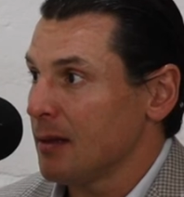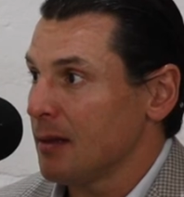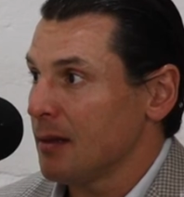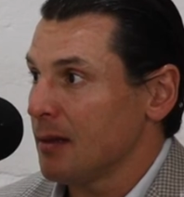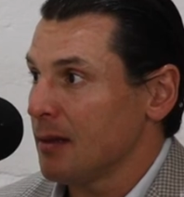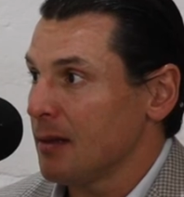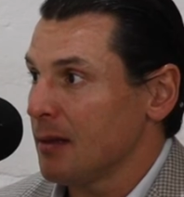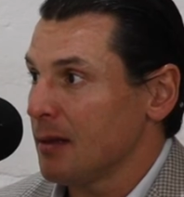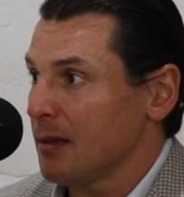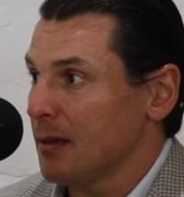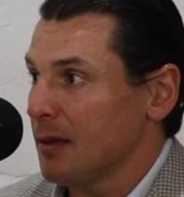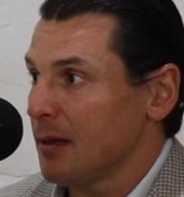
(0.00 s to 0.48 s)

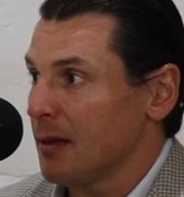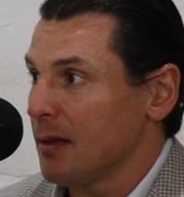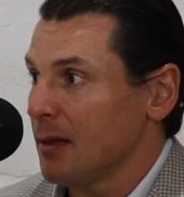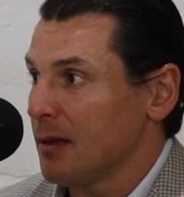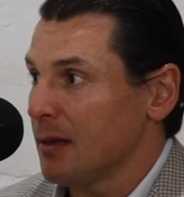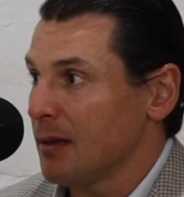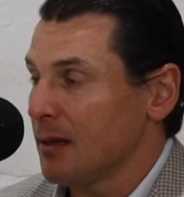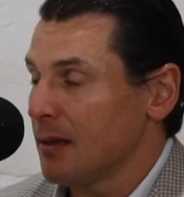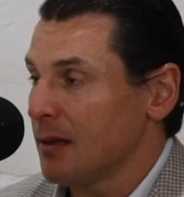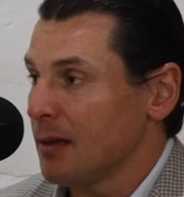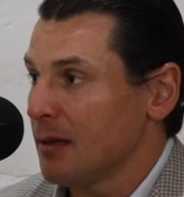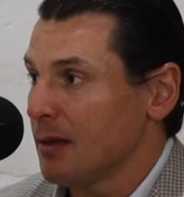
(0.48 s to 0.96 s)

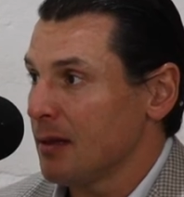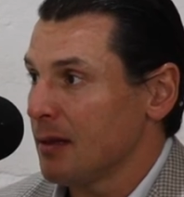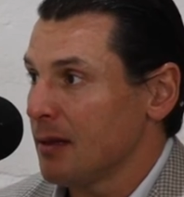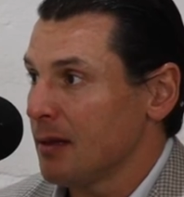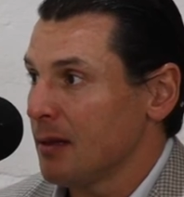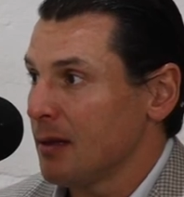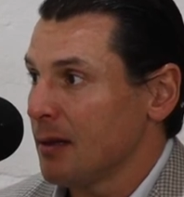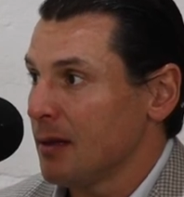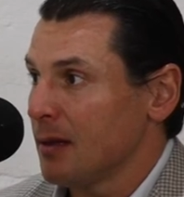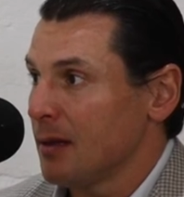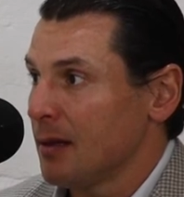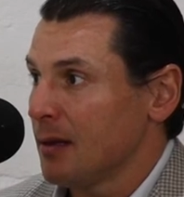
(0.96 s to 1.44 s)

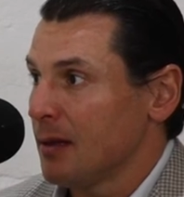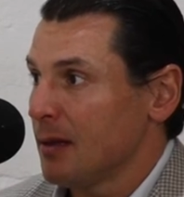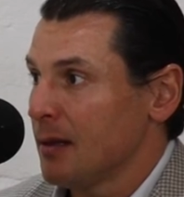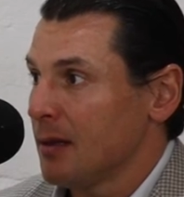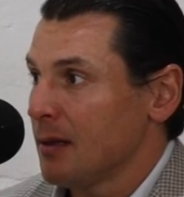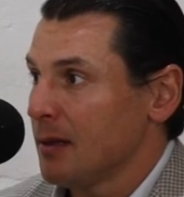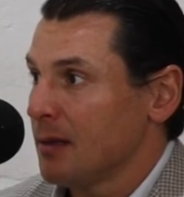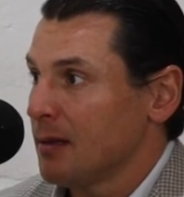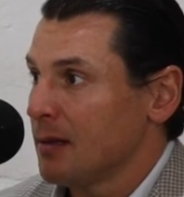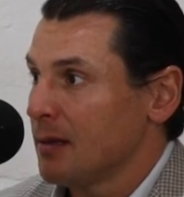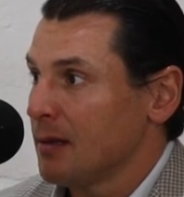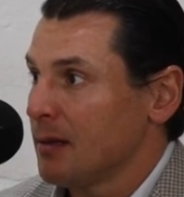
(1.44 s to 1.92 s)

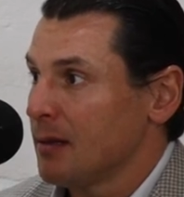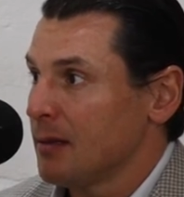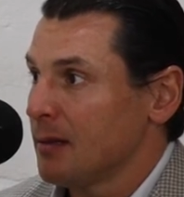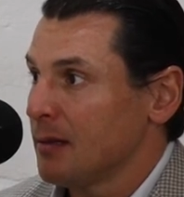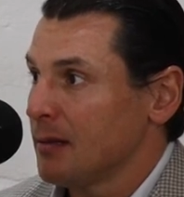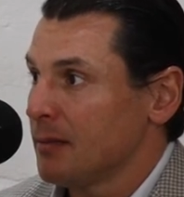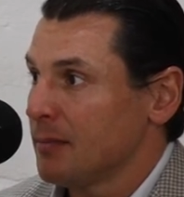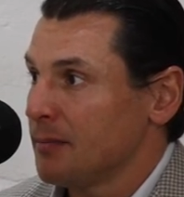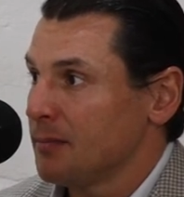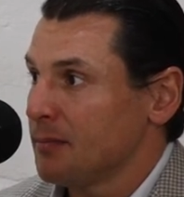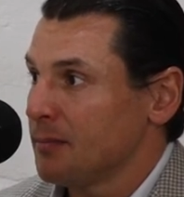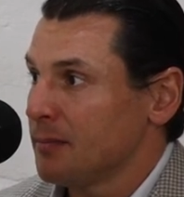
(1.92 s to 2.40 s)

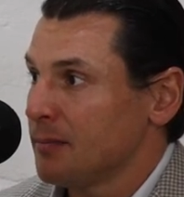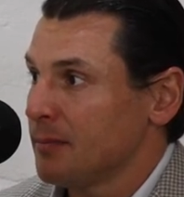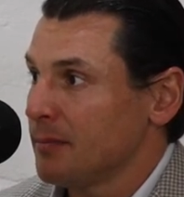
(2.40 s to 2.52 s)
No words are spoken by the person on screen.